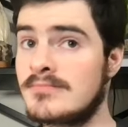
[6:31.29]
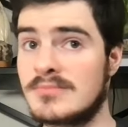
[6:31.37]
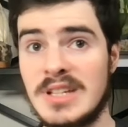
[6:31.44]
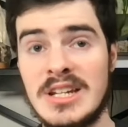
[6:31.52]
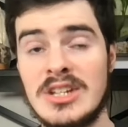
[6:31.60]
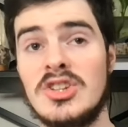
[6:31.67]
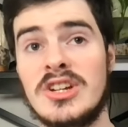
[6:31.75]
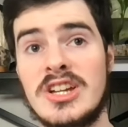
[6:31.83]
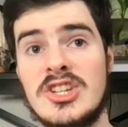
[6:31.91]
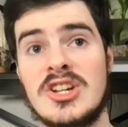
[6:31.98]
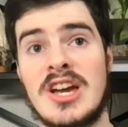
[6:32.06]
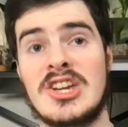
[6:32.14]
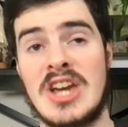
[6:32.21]
Then you look at
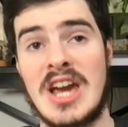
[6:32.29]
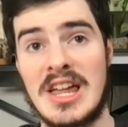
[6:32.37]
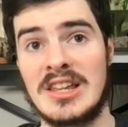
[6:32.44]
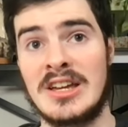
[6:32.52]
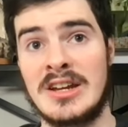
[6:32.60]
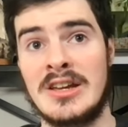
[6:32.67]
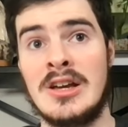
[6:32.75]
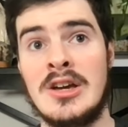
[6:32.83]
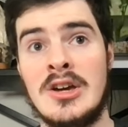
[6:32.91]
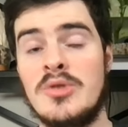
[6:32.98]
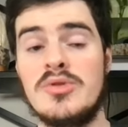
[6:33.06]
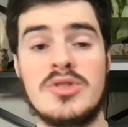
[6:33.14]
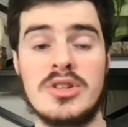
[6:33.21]
Josh Allen,
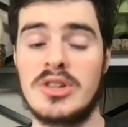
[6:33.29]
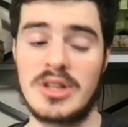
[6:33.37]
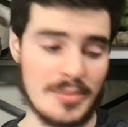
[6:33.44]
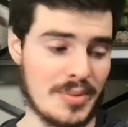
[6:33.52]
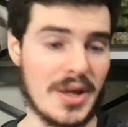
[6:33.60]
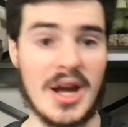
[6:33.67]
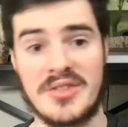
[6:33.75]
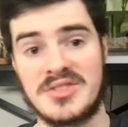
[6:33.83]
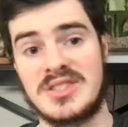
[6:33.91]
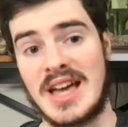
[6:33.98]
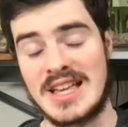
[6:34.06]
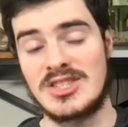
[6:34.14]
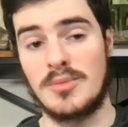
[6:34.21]
who, you look at playoff
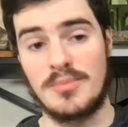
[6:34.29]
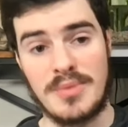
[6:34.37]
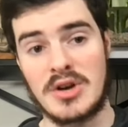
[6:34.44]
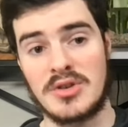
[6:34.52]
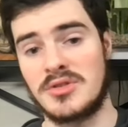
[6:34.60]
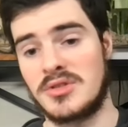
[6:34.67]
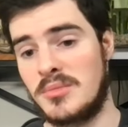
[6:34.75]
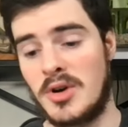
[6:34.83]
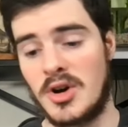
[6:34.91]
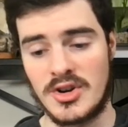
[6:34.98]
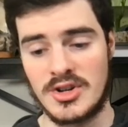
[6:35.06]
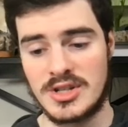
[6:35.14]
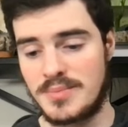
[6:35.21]
stats, they're better than
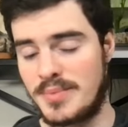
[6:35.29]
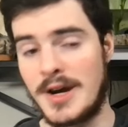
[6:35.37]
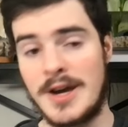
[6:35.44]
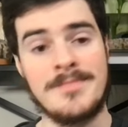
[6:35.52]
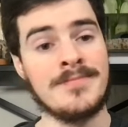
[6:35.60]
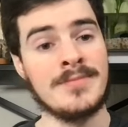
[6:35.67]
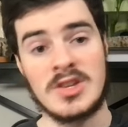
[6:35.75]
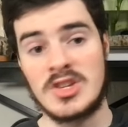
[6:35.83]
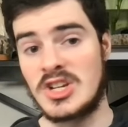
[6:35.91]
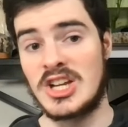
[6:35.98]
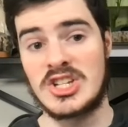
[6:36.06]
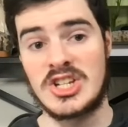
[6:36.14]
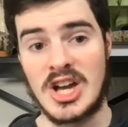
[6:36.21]
Lamar's, but
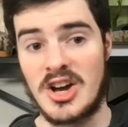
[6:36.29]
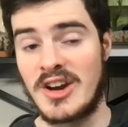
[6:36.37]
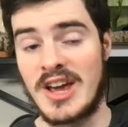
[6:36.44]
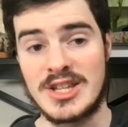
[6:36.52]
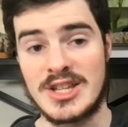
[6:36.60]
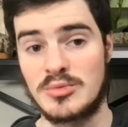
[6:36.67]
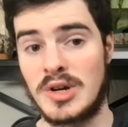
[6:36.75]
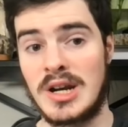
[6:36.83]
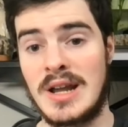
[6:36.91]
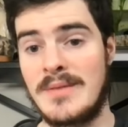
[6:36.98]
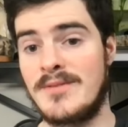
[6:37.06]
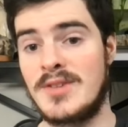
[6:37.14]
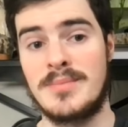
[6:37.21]
Josh Allen hasn't won
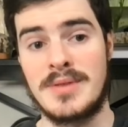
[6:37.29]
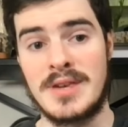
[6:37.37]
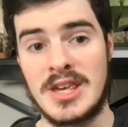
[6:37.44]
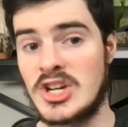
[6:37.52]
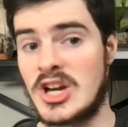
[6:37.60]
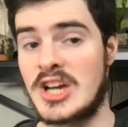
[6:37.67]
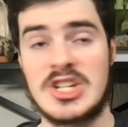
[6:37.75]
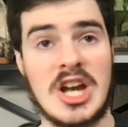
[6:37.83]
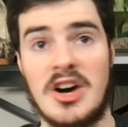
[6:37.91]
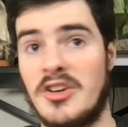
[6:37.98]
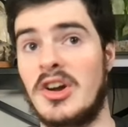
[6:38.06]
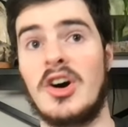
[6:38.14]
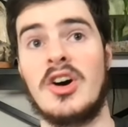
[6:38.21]
an MVP. Josh
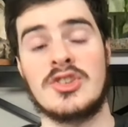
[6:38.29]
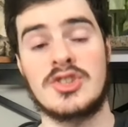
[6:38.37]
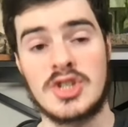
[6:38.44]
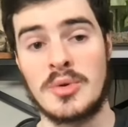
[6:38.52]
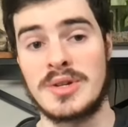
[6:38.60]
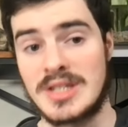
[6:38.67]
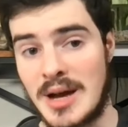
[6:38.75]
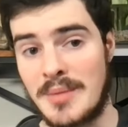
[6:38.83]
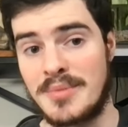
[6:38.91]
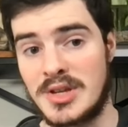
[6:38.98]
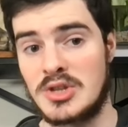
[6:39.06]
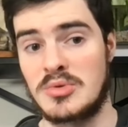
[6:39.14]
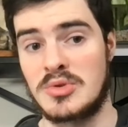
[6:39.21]
Allen also has not
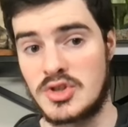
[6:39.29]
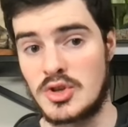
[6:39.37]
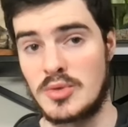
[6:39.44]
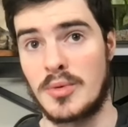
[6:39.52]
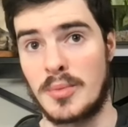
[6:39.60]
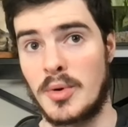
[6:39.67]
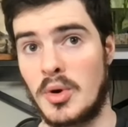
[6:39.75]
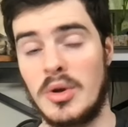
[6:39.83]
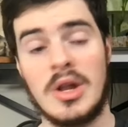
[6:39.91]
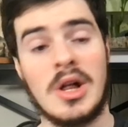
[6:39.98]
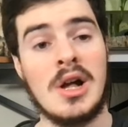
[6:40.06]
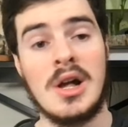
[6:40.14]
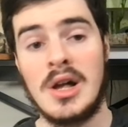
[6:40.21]
been to a Super
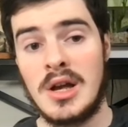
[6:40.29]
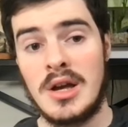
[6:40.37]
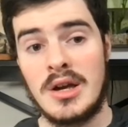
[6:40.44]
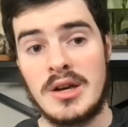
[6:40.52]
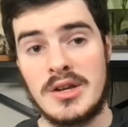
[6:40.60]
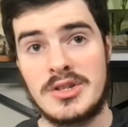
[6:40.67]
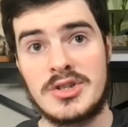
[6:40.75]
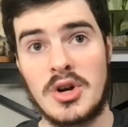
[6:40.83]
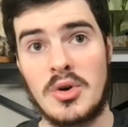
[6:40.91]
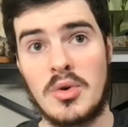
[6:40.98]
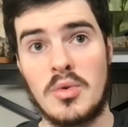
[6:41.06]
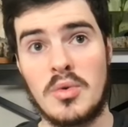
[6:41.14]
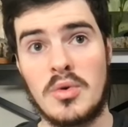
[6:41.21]
Bowl. So